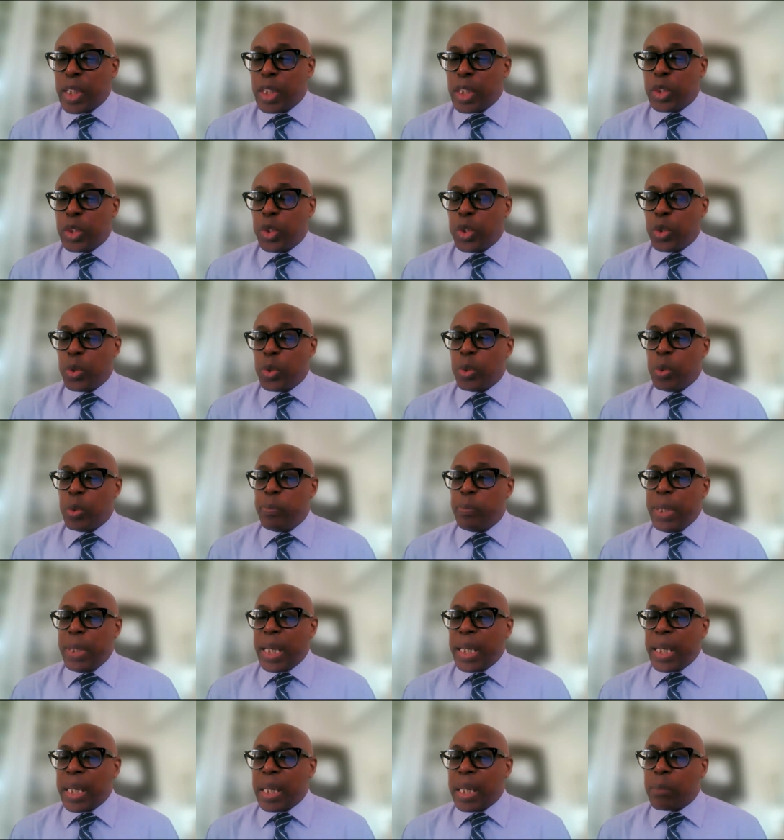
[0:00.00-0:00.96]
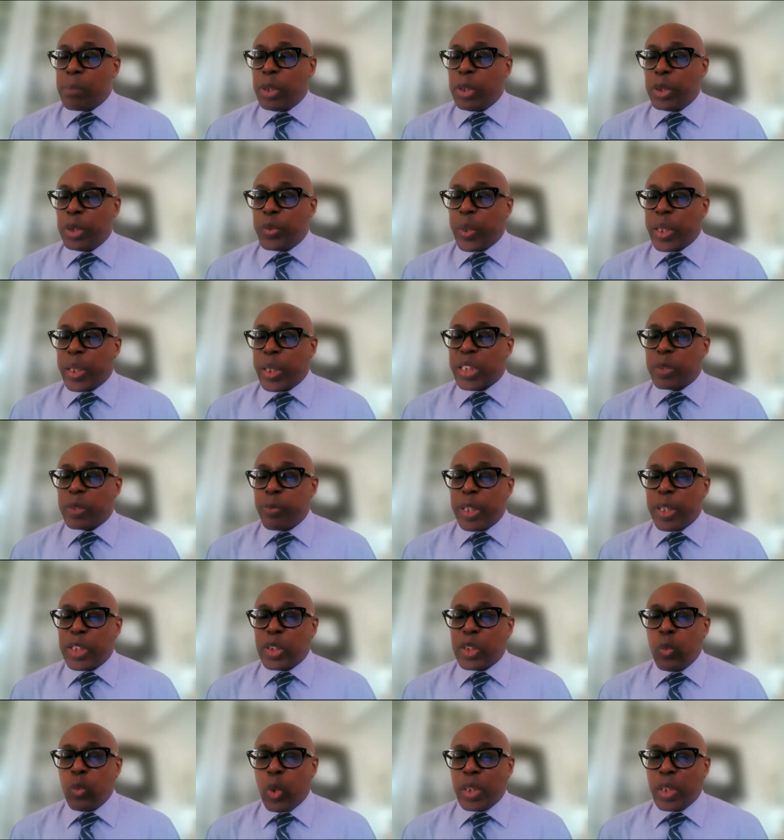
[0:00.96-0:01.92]
2, being able to
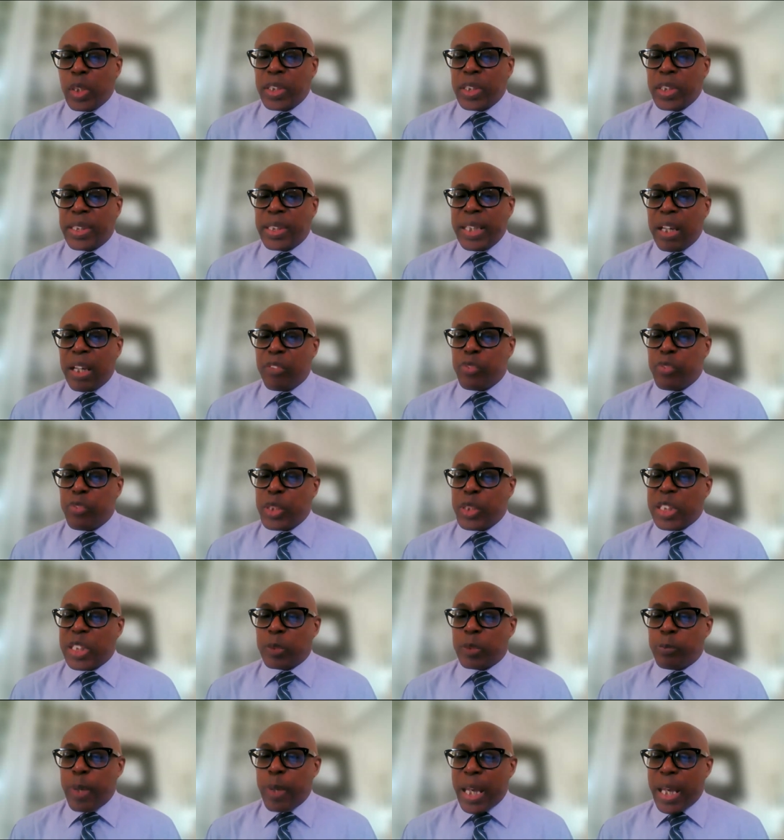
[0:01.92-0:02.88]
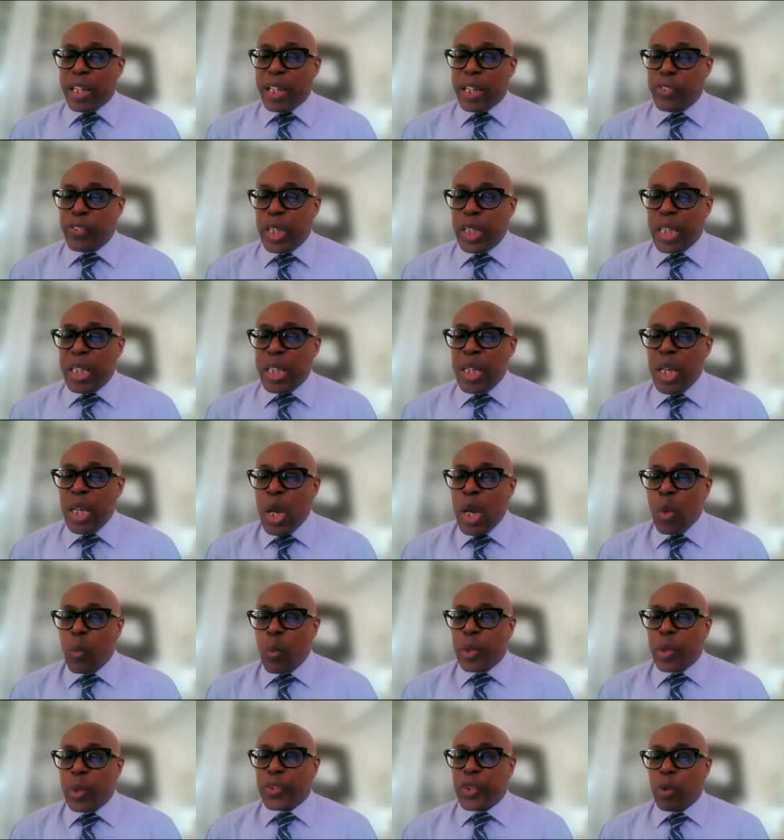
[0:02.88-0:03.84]
express oneself respectfully
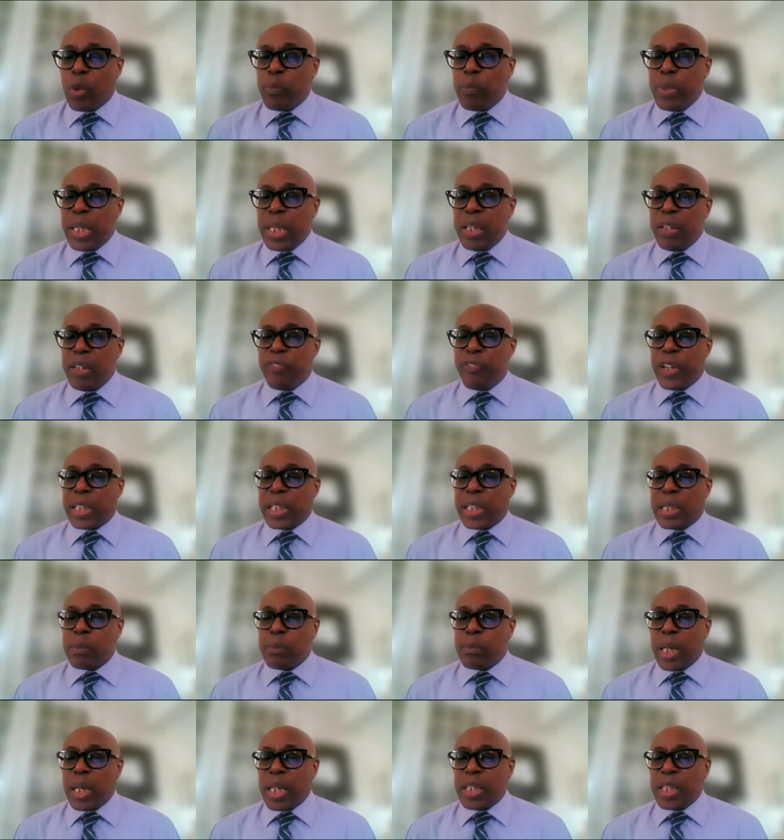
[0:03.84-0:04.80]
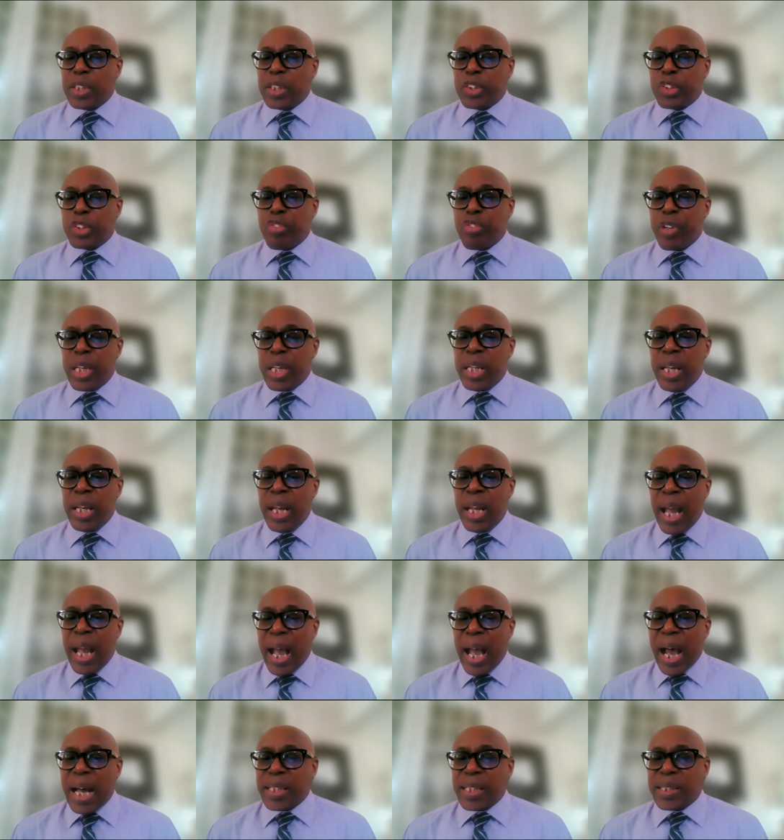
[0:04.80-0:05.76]
without being victimized. 3,
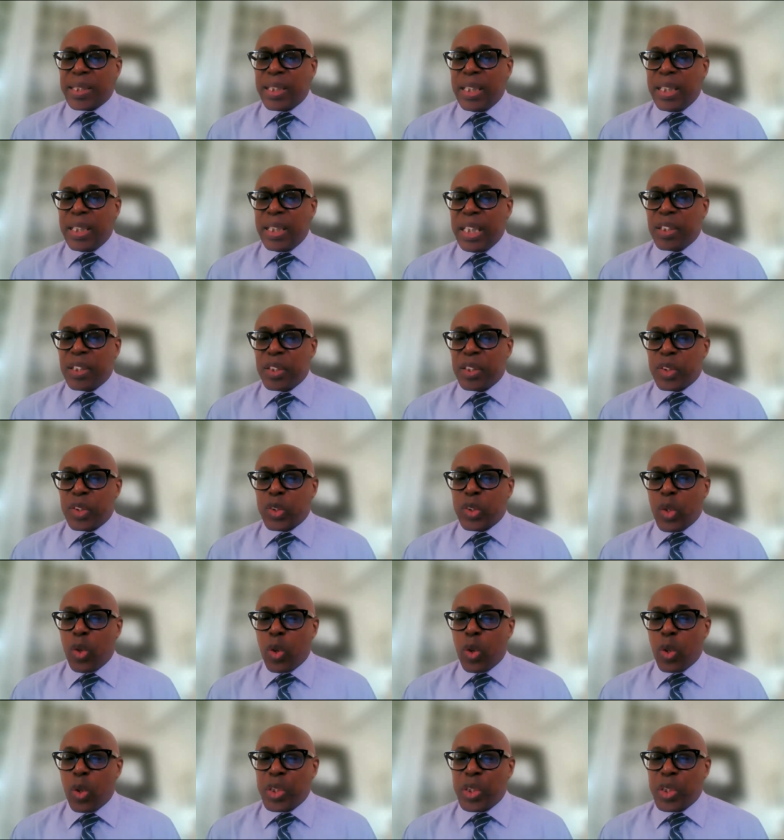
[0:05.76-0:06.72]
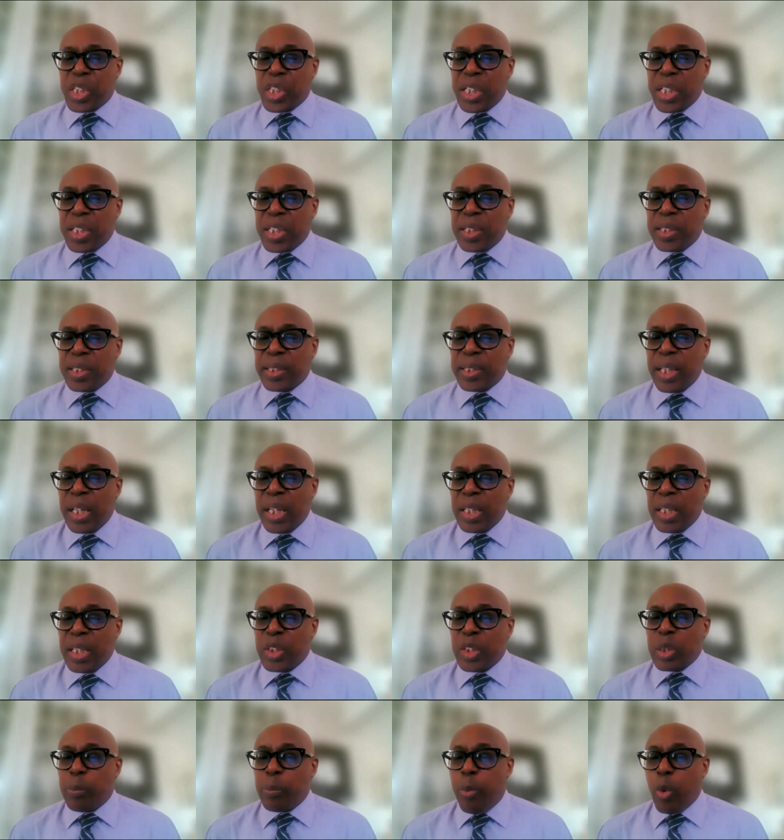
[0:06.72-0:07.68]
as leaders, coaches,
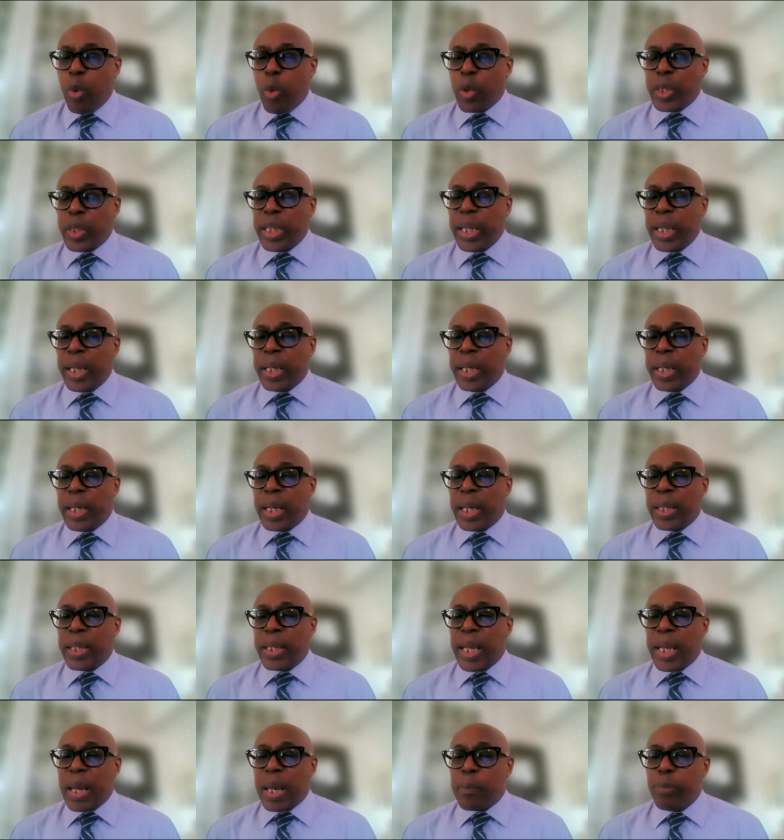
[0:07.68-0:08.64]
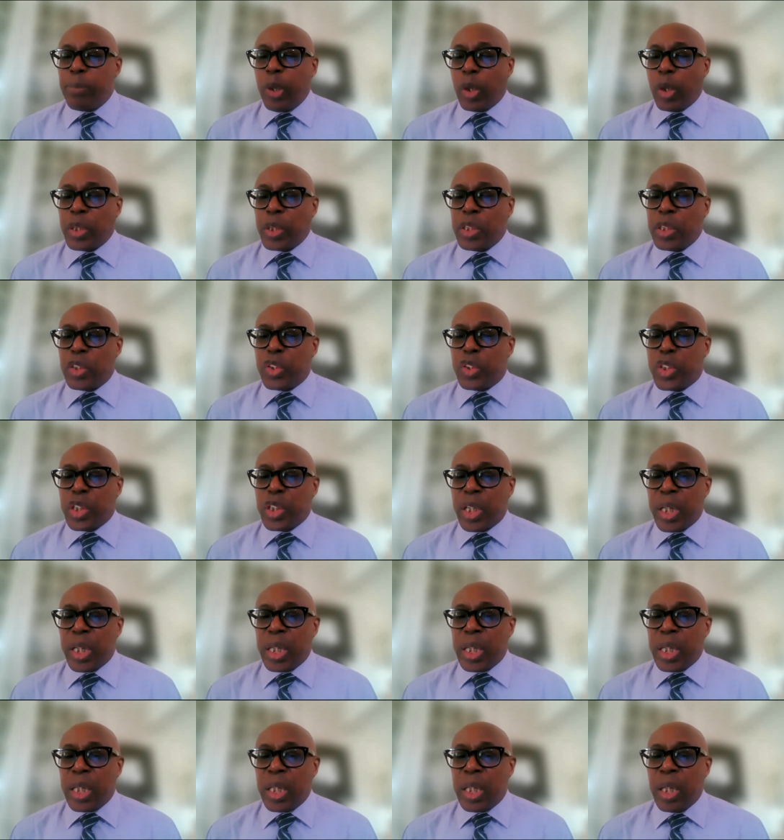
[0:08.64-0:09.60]
supporting the employee's
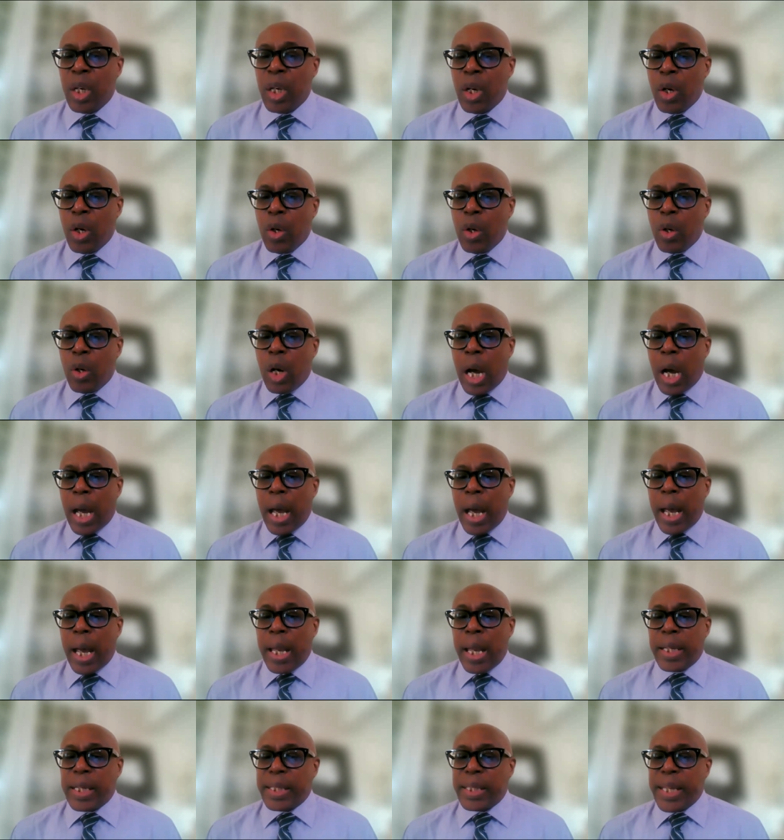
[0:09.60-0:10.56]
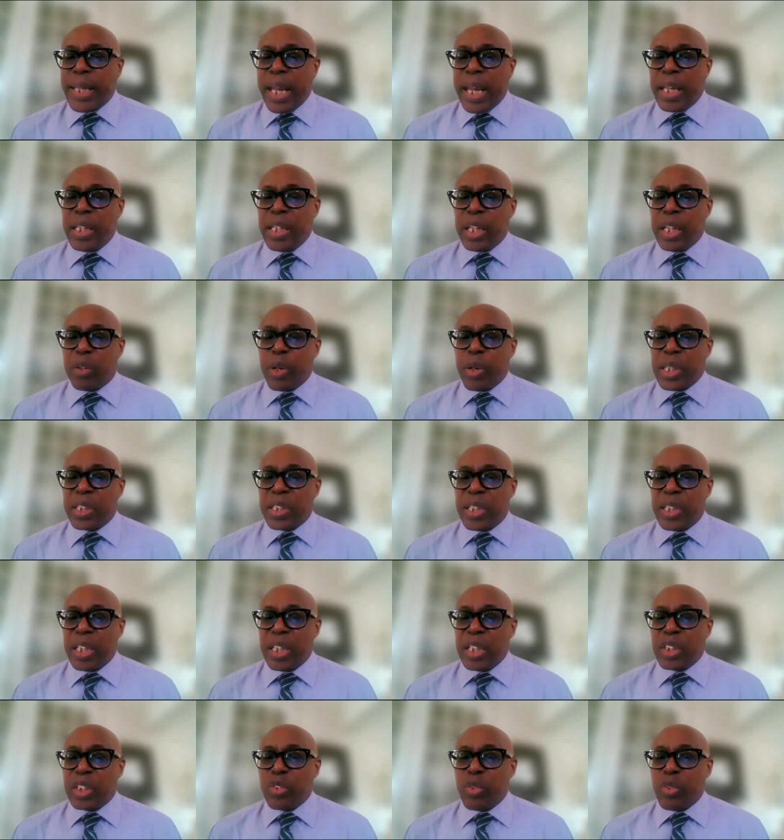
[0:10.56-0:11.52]
journey. And then the question
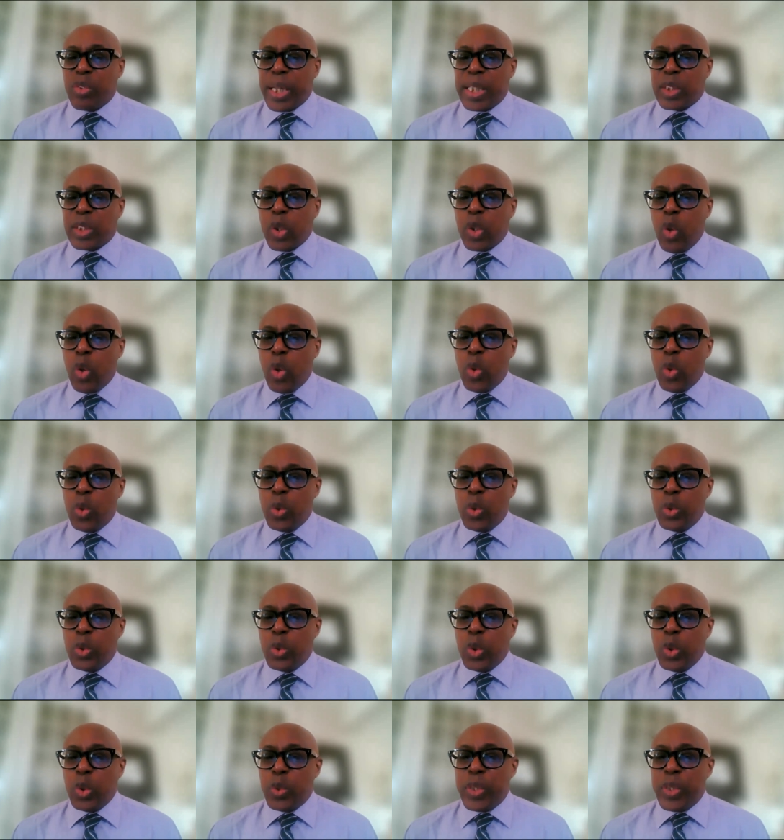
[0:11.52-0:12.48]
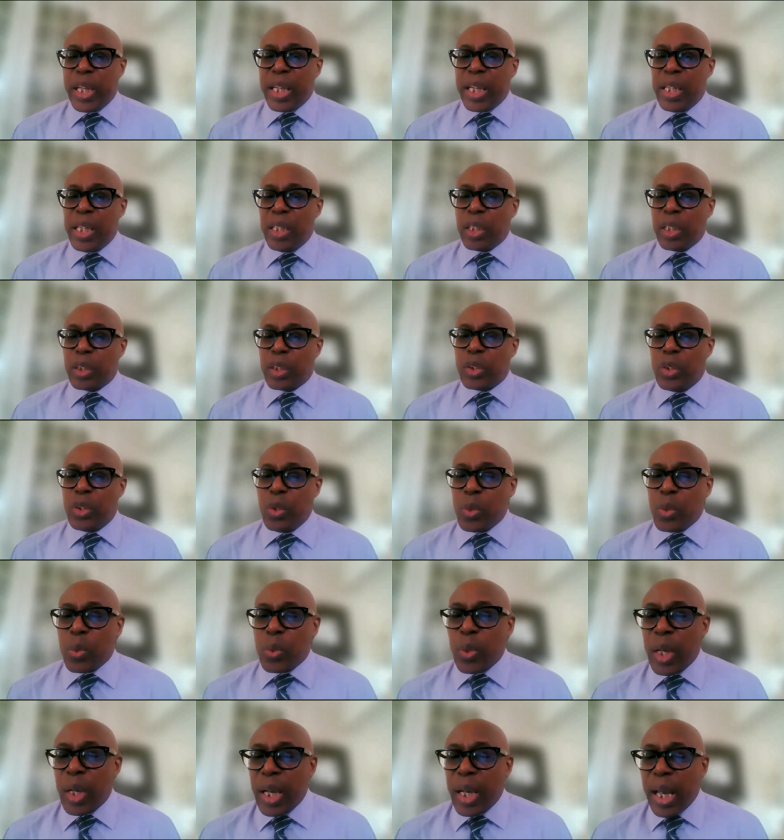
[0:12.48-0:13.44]
is raised, who do they look
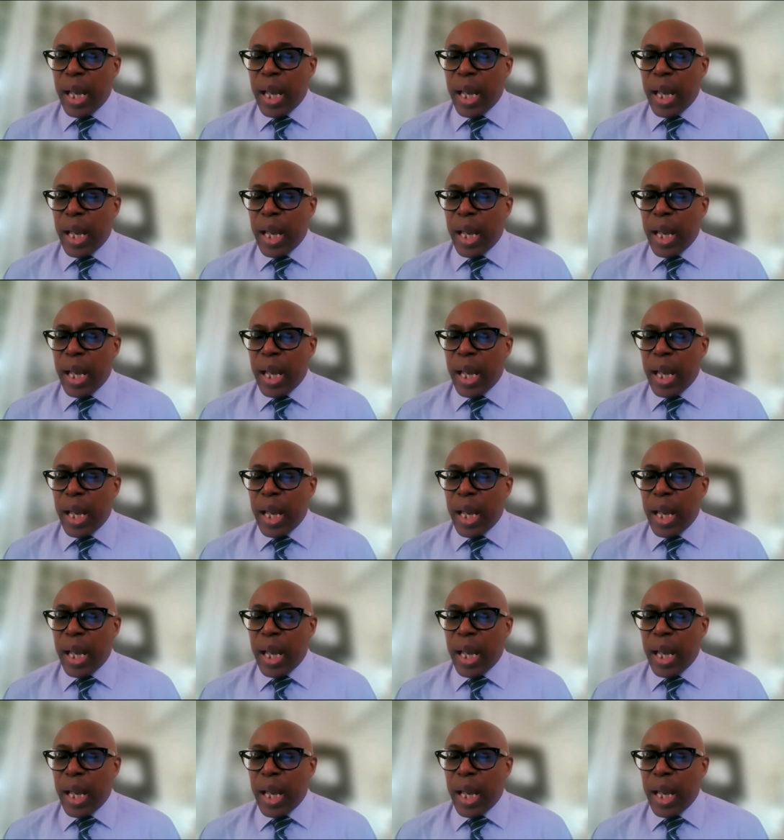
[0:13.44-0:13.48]
to?